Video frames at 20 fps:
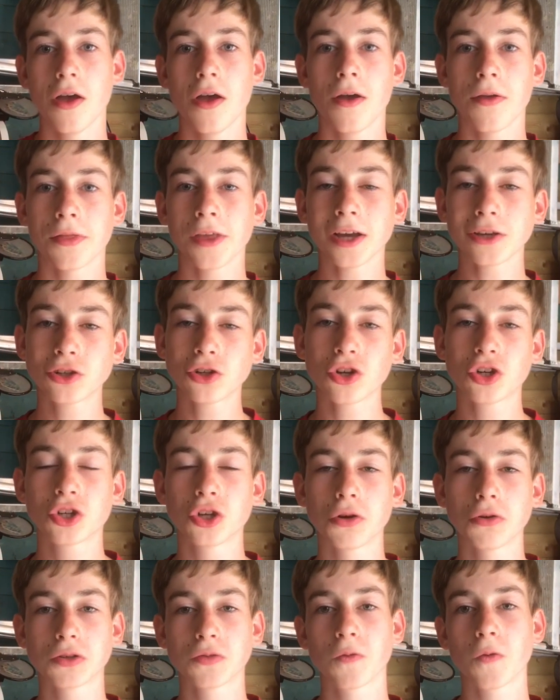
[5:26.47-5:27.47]
That's just
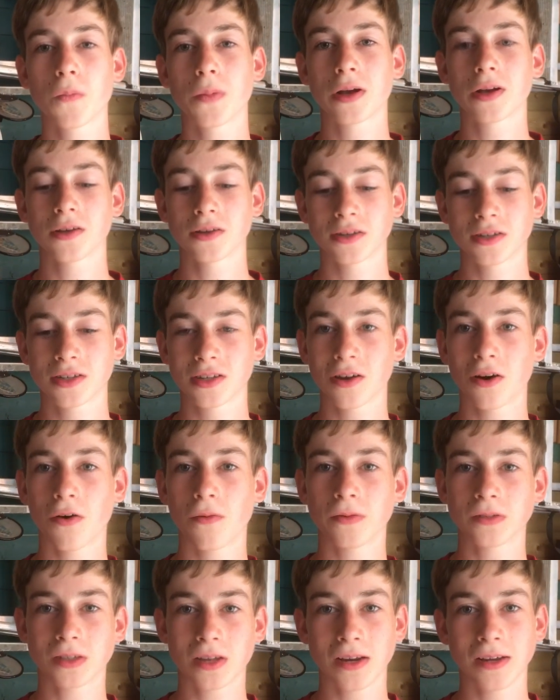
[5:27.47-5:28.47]
useful because
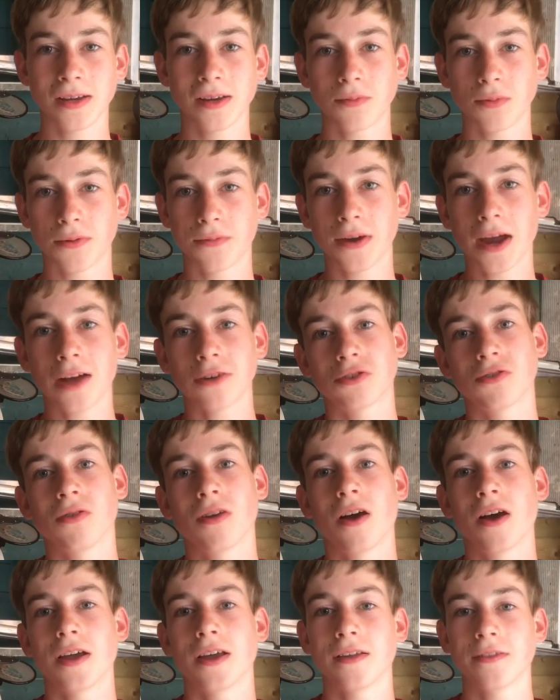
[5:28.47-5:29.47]
obviously with natural
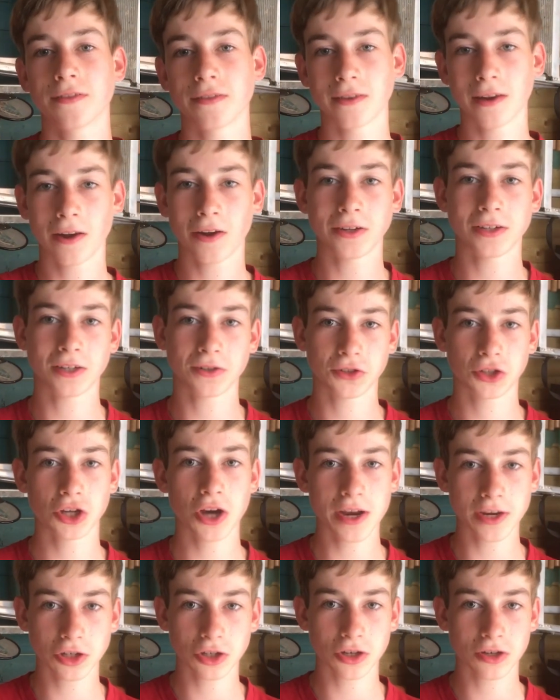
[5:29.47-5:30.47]
light the lighting
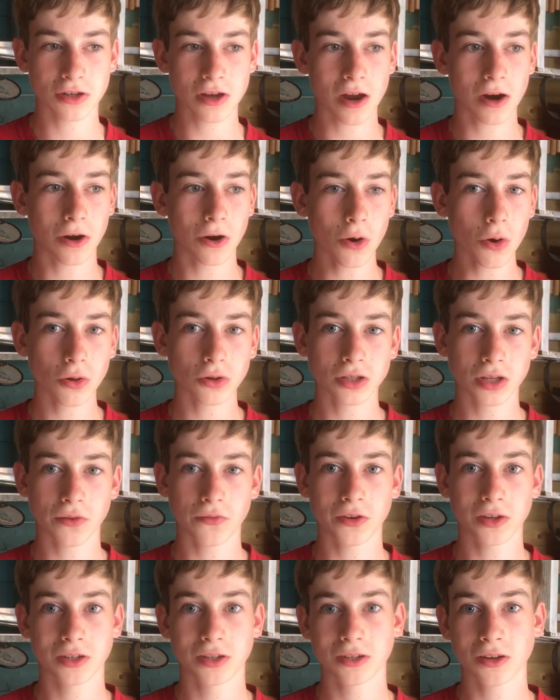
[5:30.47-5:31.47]
changes a lot if
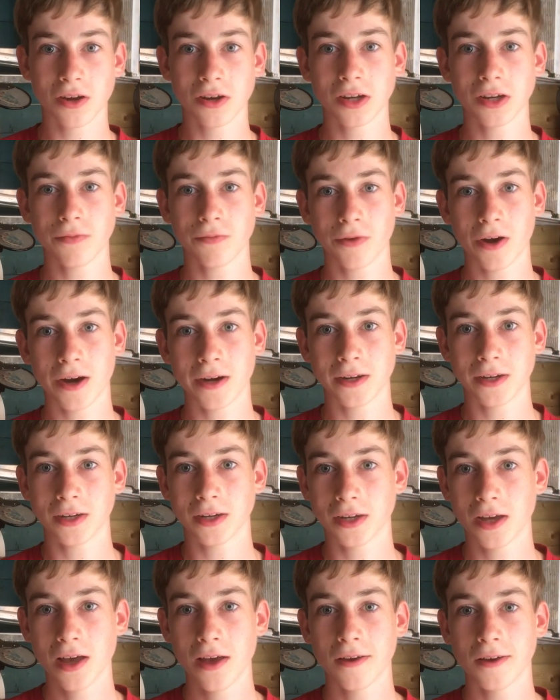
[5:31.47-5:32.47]
it's sunny,
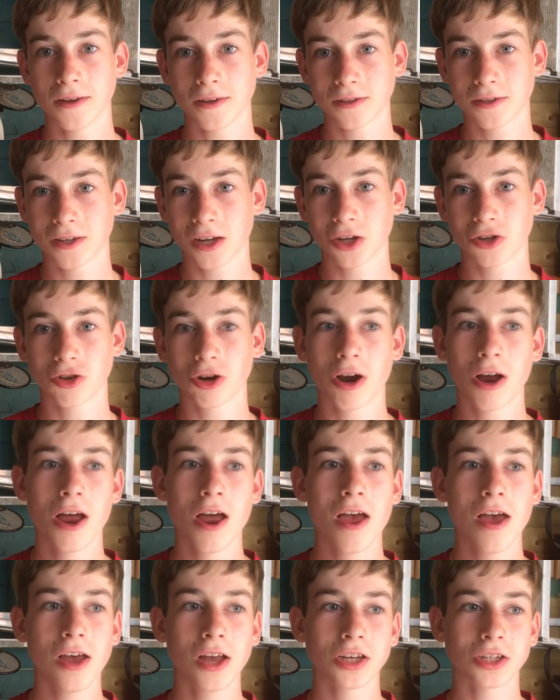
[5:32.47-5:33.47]
rainy, etc.
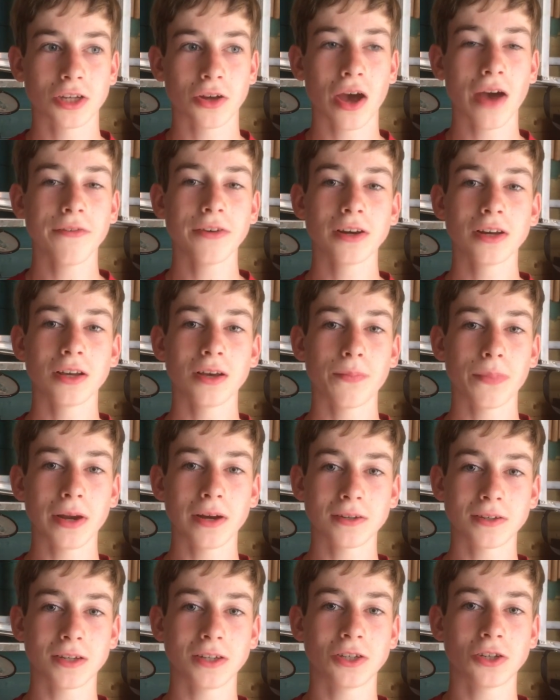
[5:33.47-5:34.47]
So having the
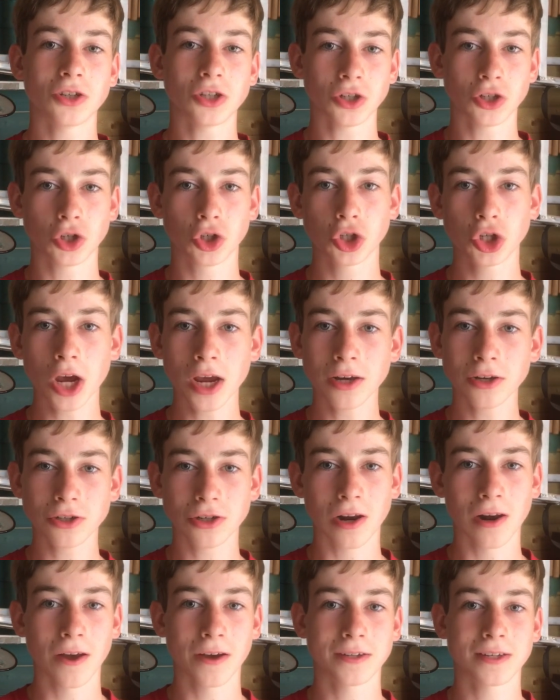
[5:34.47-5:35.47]
ability to just change the
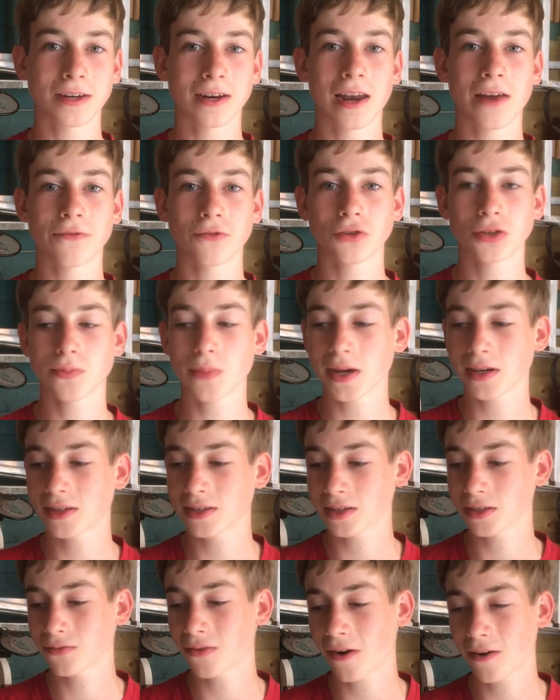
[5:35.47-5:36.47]
lighting levels makes
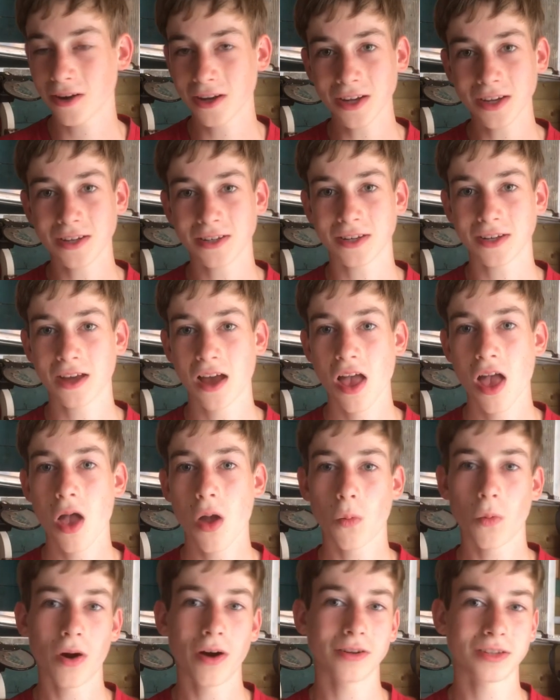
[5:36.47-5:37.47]
things very easy.
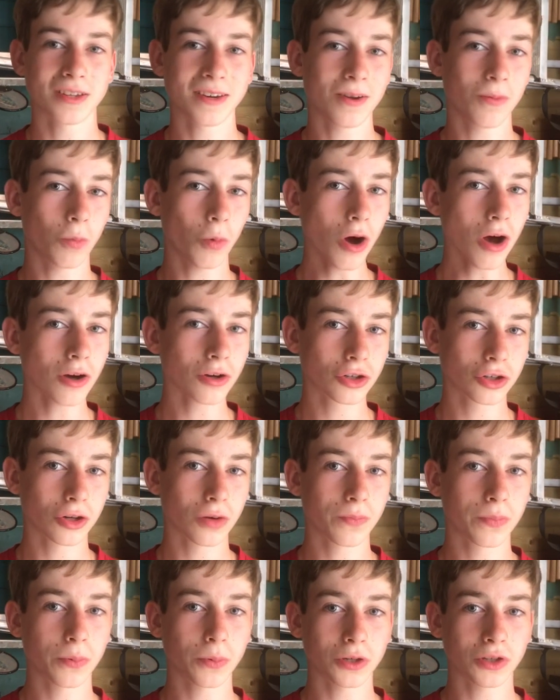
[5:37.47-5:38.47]
Whereas in a workshop,
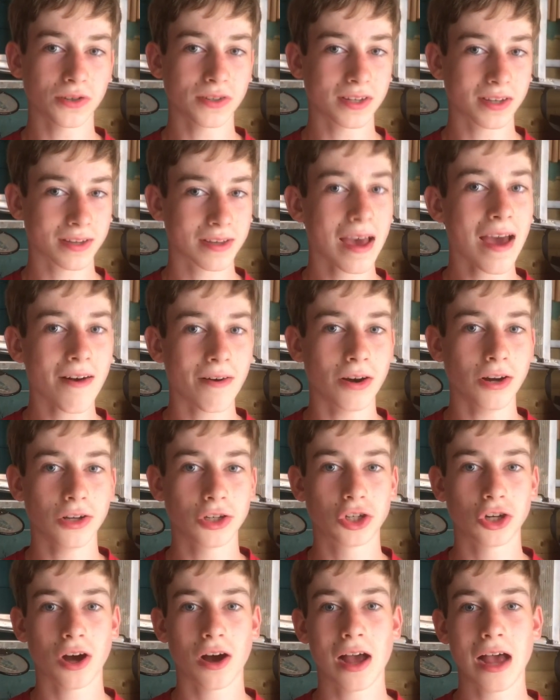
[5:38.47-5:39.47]
which is a
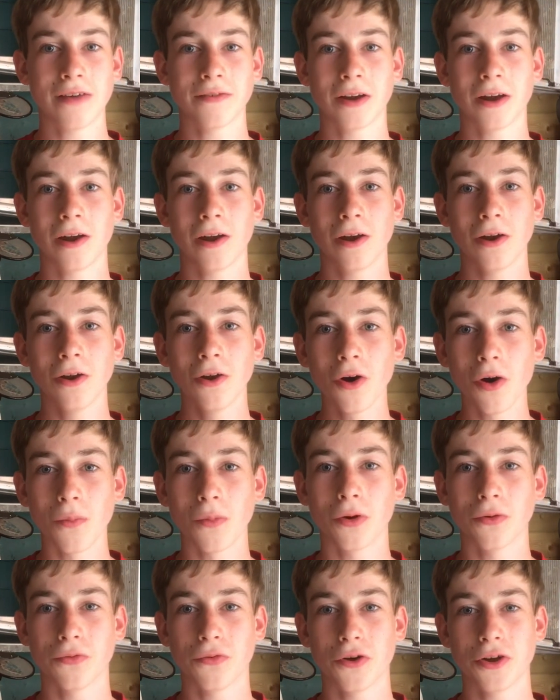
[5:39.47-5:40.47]
garage, I have a lot
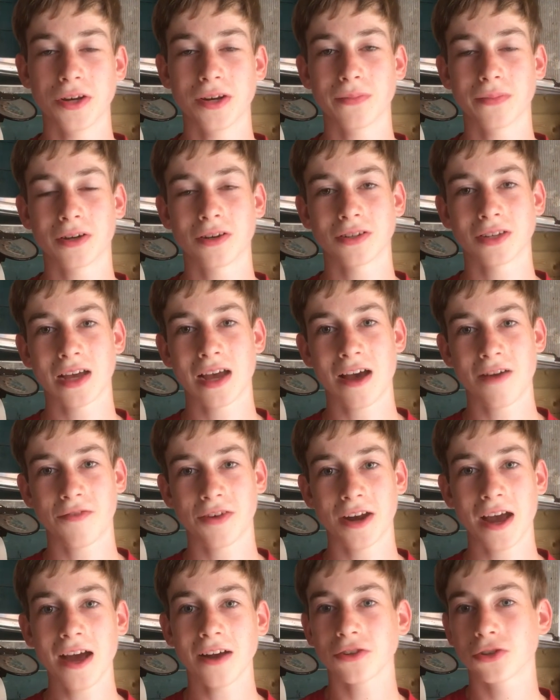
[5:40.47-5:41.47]
more freedom because I have an
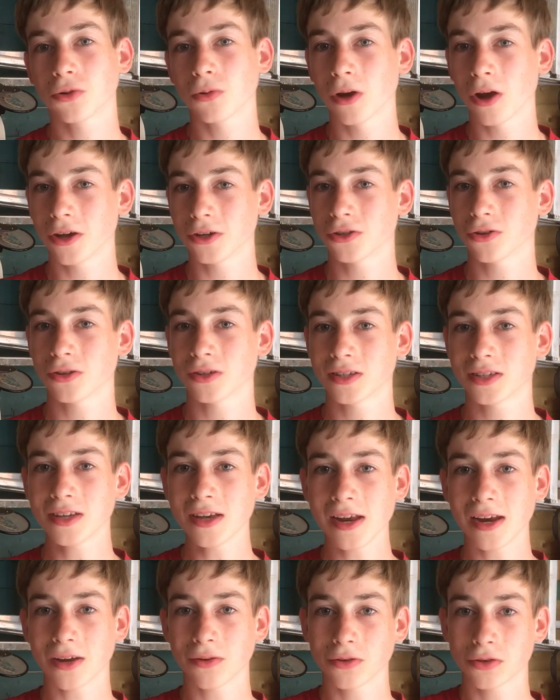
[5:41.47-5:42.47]
actual light on the
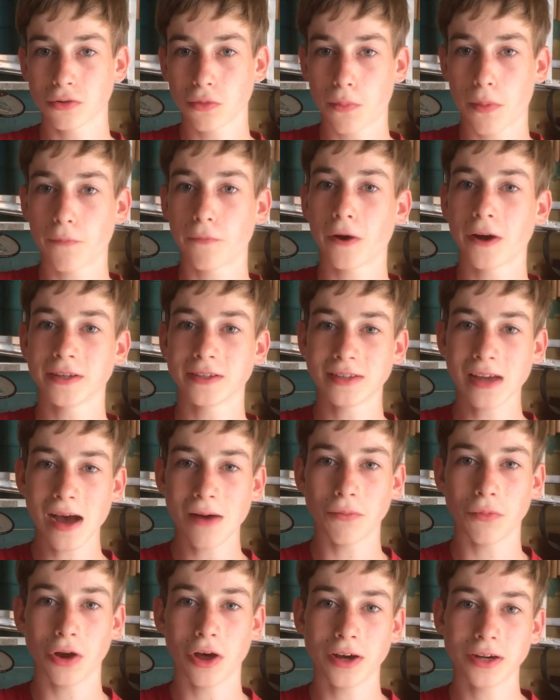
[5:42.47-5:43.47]
ceiling which will provide
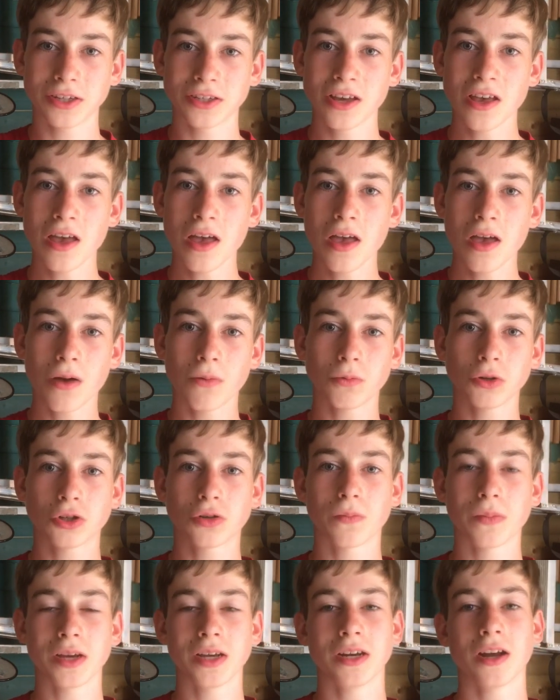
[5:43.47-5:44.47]
downlight, which
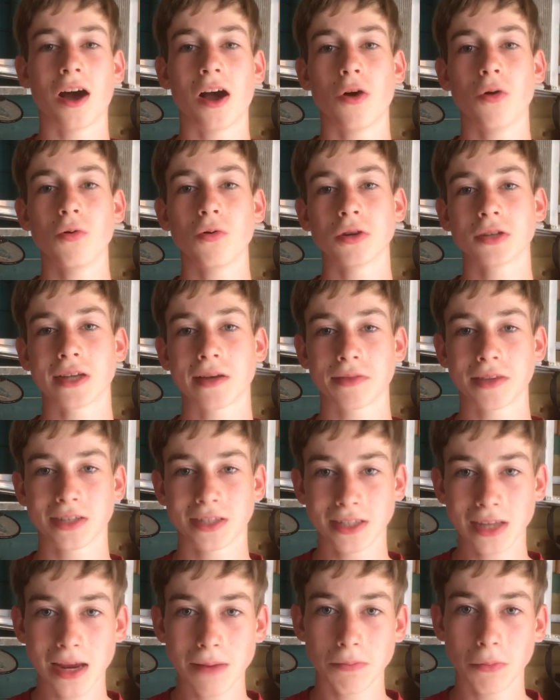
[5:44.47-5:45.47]
will mean I always have the
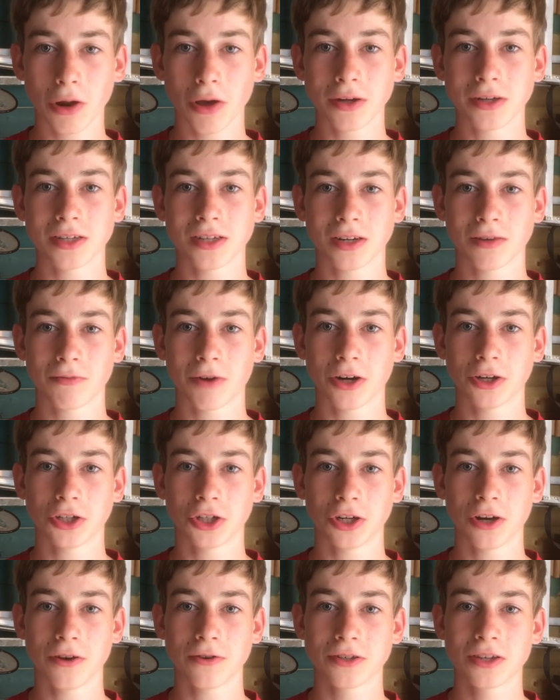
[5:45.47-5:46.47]
same lighting
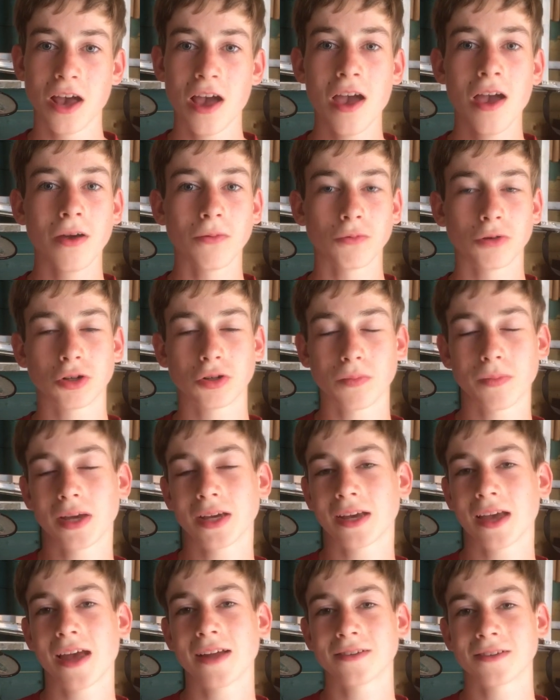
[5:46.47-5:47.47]
ratios, which will
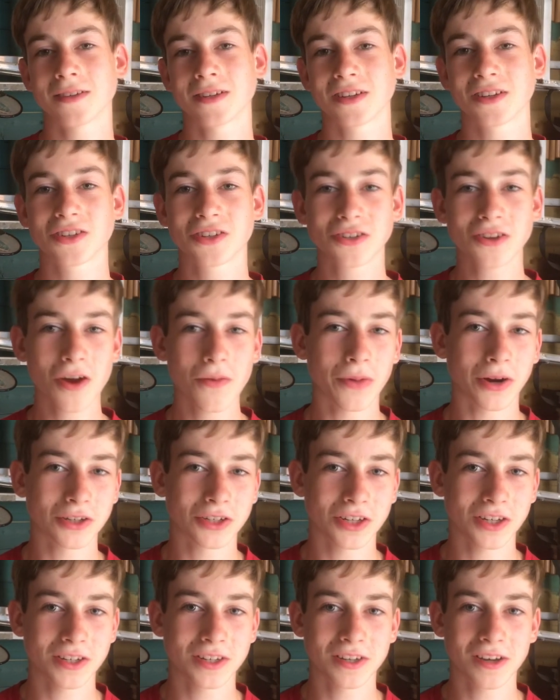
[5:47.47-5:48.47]
make editing so much
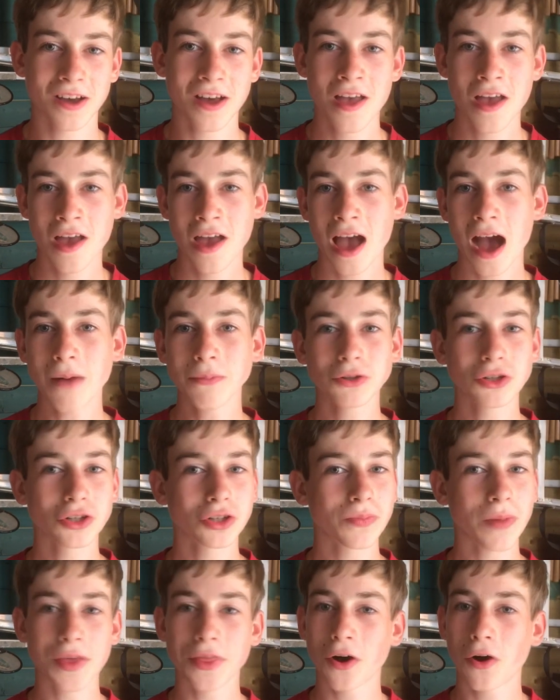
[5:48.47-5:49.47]
easier and will just
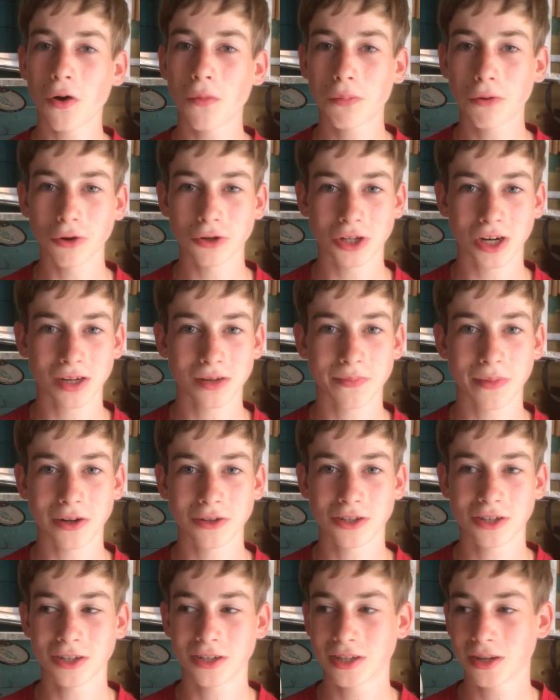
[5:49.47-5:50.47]
make the whole project much
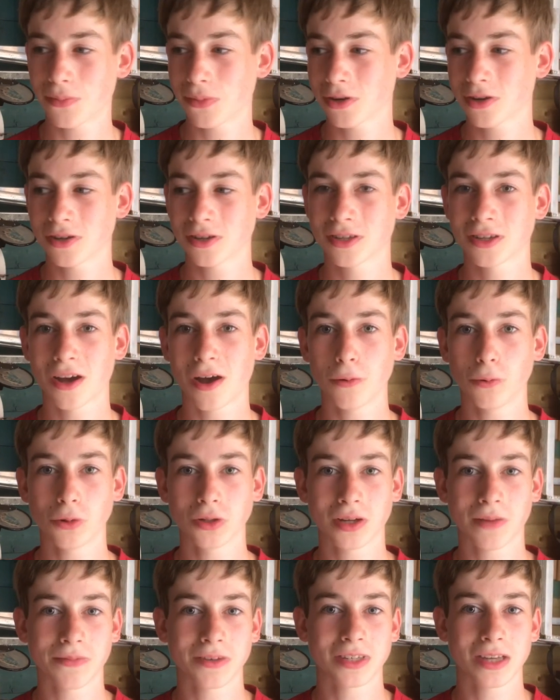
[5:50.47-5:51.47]
easier because I always
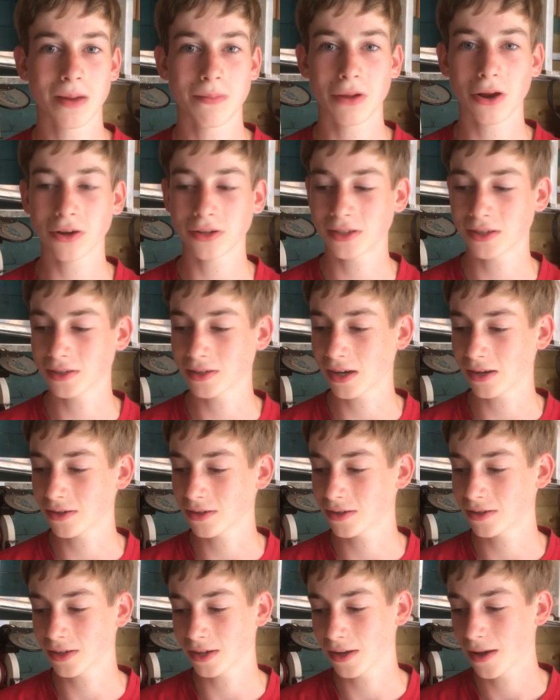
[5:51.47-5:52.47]
have the same light
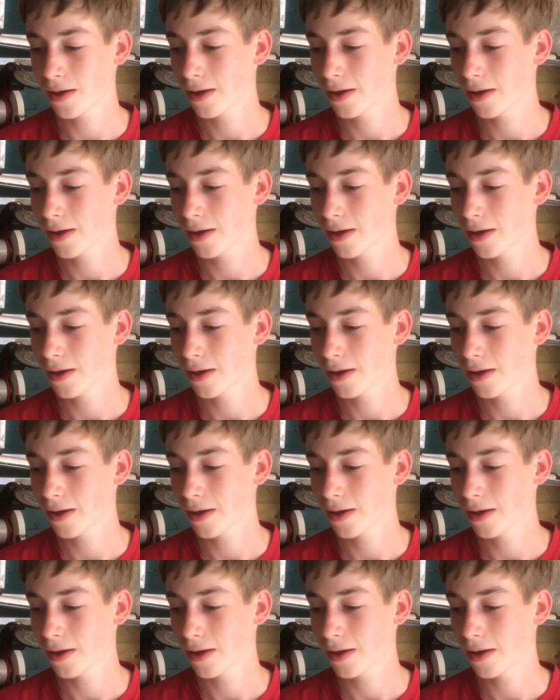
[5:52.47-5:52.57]
intensity.